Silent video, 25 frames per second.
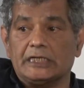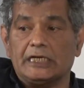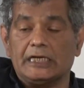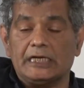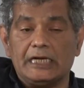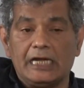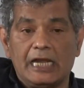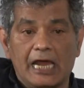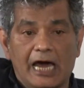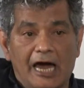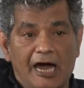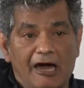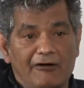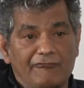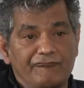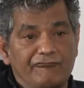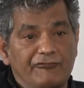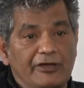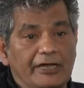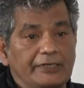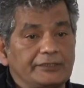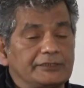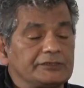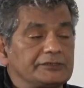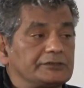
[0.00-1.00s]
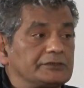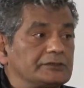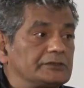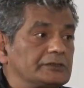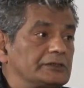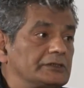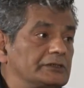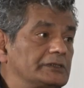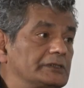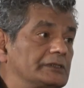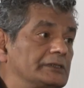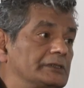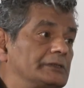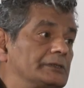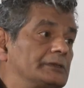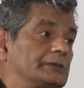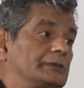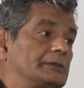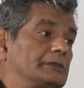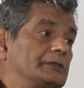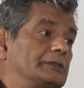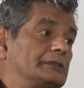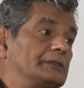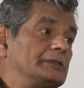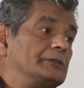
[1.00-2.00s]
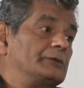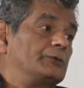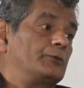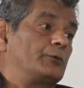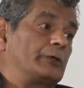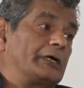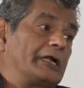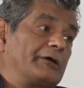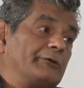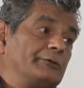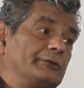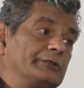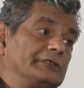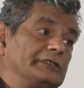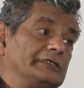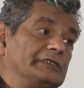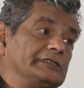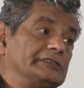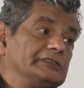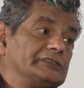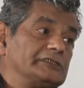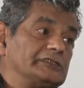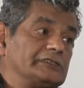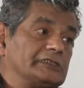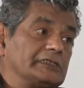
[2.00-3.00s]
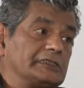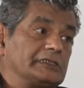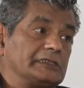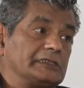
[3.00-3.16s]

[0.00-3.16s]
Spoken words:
laugh at whatever is